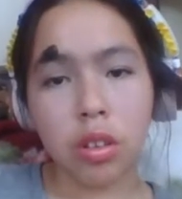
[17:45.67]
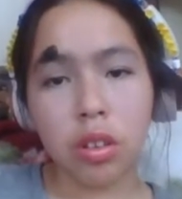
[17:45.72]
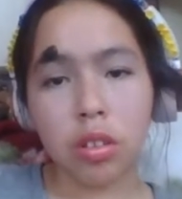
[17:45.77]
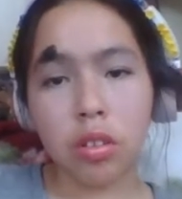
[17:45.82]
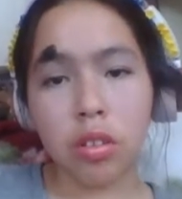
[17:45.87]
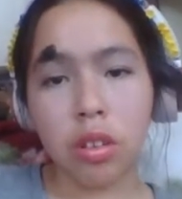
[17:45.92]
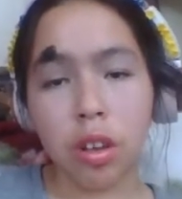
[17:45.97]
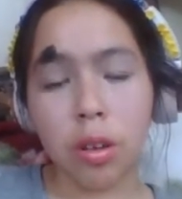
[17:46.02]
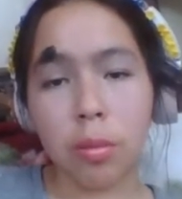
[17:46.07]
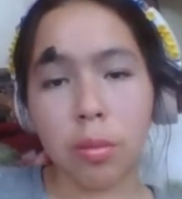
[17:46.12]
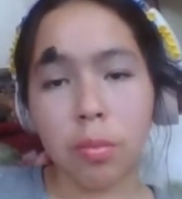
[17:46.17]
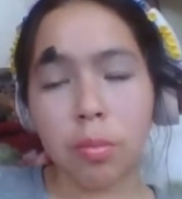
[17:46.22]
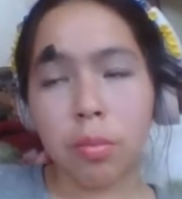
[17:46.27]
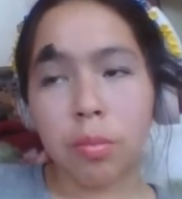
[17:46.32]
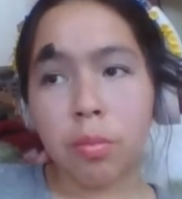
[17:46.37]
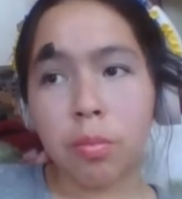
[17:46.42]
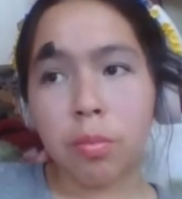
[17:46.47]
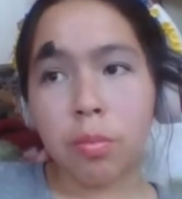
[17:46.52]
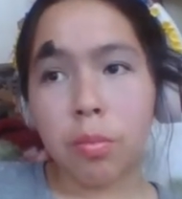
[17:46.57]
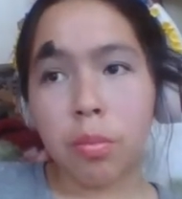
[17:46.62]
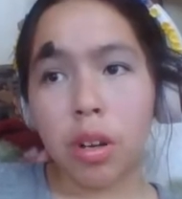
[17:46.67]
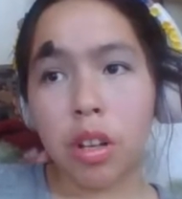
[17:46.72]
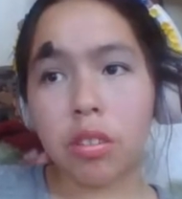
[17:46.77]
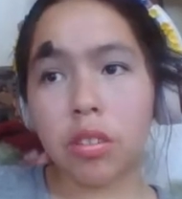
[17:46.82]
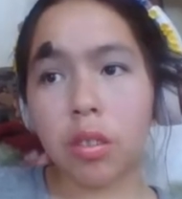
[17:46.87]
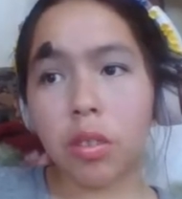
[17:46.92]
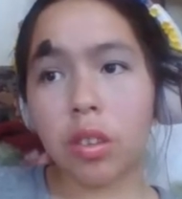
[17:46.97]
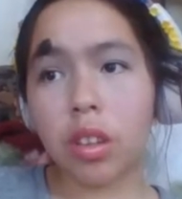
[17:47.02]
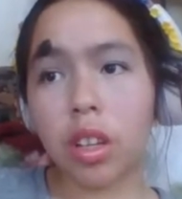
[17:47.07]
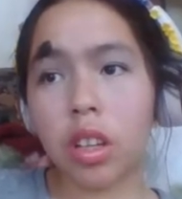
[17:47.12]
So I put
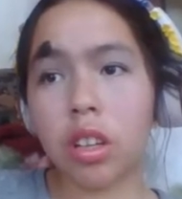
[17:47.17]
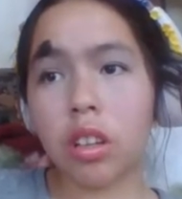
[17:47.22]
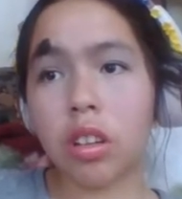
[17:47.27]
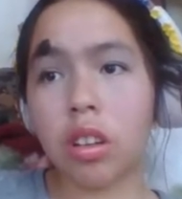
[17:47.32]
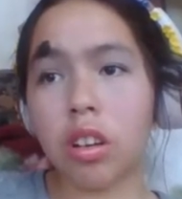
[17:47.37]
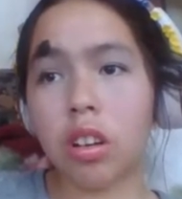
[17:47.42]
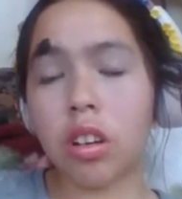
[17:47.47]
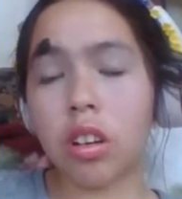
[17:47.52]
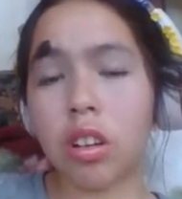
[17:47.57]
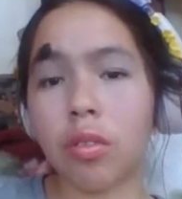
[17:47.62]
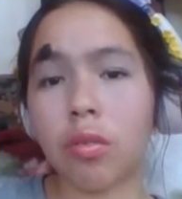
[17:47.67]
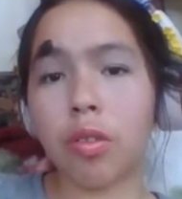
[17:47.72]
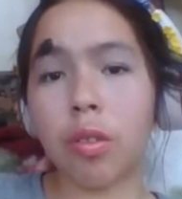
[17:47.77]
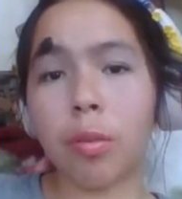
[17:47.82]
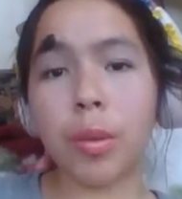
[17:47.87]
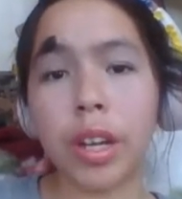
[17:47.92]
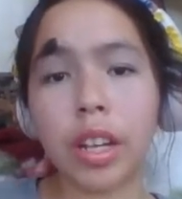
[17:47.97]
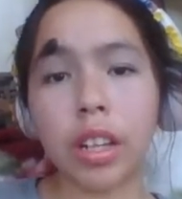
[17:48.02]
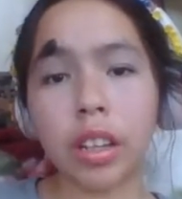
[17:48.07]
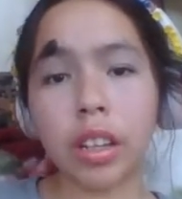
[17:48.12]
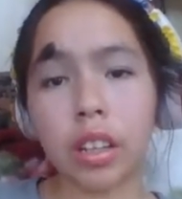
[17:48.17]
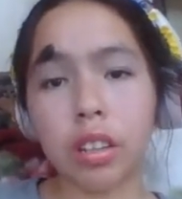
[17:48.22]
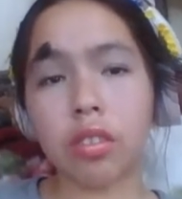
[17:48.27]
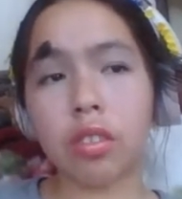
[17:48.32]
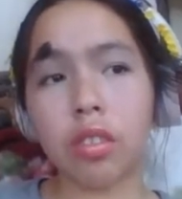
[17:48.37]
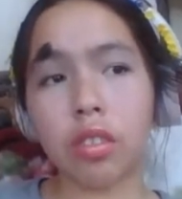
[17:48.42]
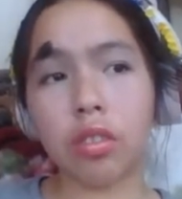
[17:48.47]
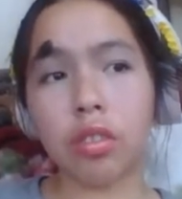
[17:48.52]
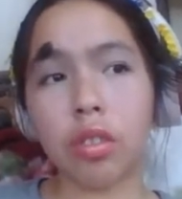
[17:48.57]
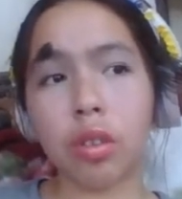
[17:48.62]
something on for me to
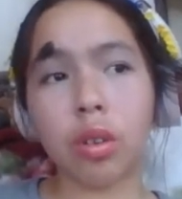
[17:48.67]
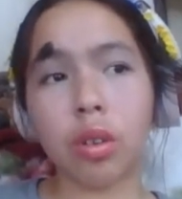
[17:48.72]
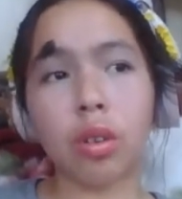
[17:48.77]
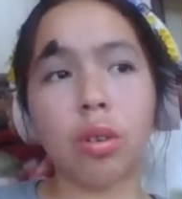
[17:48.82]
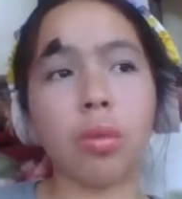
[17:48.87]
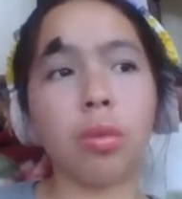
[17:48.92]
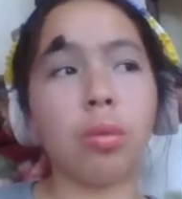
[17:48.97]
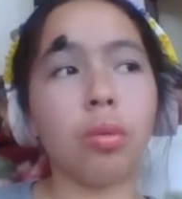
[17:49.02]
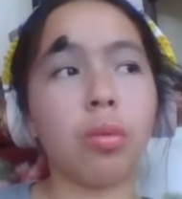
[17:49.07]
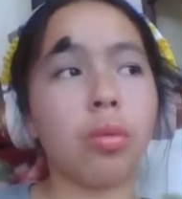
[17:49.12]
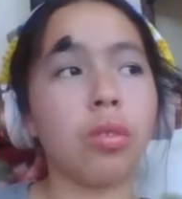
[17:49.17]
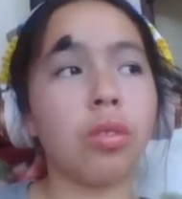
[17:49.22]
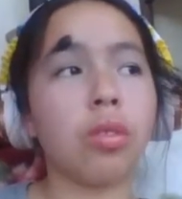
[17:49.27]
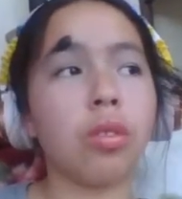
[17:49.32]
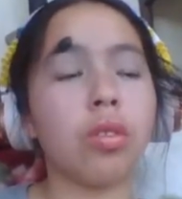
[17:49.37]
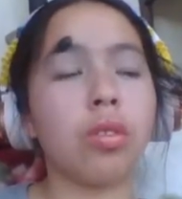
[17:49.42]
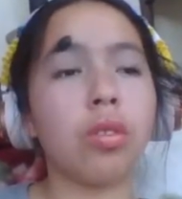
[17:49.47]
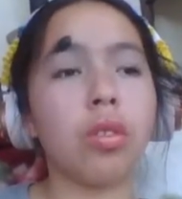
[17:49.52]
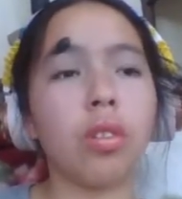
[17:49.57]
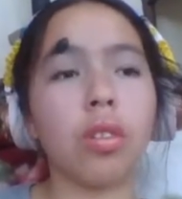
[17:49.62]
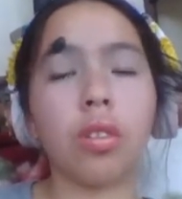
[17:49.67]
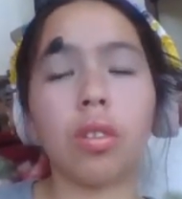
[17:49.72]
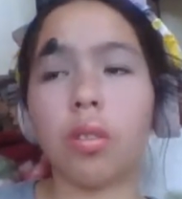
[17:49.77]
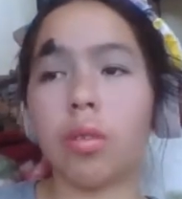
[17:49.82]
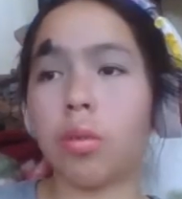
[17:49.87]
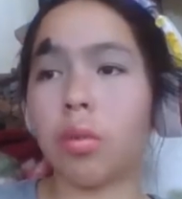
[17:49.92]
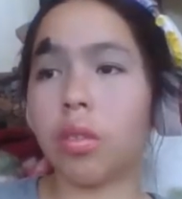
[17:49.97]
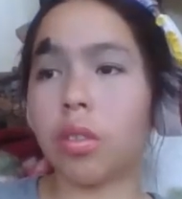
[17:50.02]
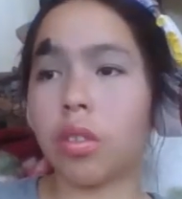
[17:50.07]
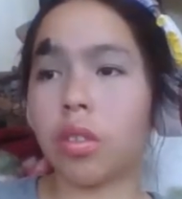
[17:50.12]
listen to,
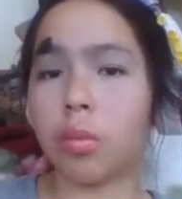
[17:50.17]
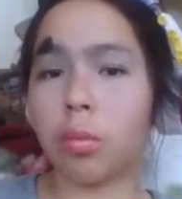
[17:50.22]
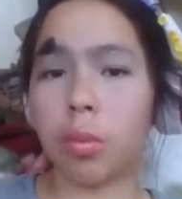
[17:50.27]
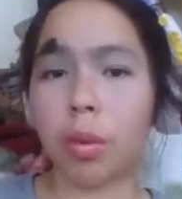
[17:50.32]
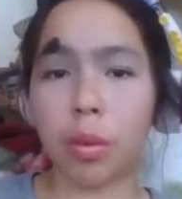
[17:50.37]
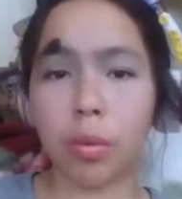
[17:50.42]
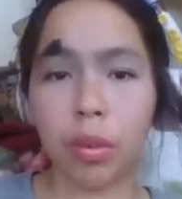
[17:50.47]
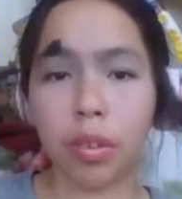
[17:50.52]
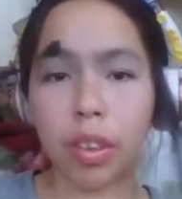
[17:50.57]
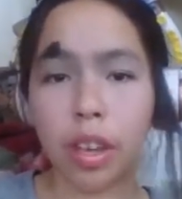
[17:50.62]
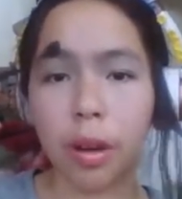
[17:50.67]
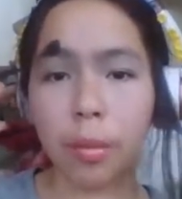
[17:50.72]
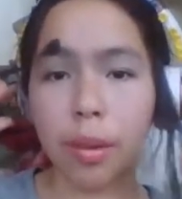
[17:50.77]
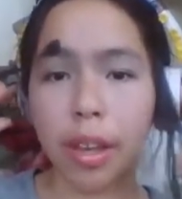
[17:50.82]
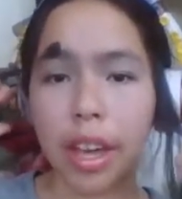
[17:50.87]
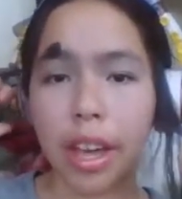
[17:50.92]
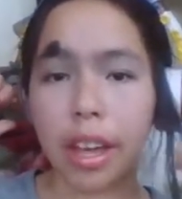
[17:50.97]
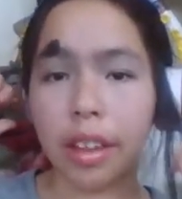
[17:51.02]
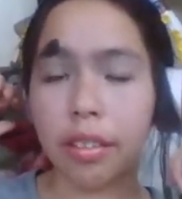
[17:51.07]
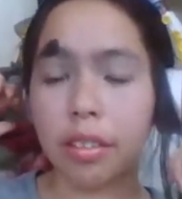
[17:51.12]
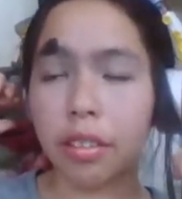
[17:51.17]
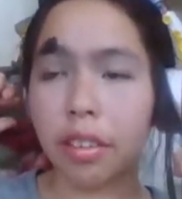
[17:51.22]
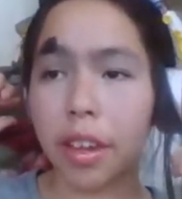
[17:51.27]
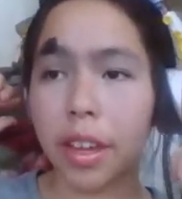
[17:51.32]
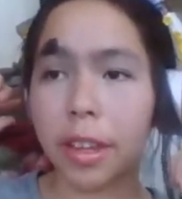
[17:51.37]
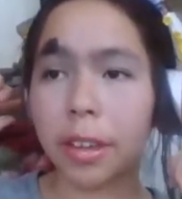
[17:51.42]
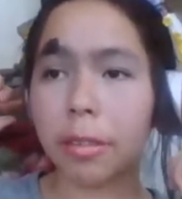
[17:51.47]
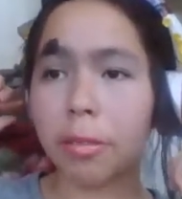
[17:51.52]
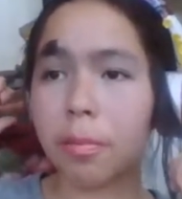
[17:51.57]
but without my headset.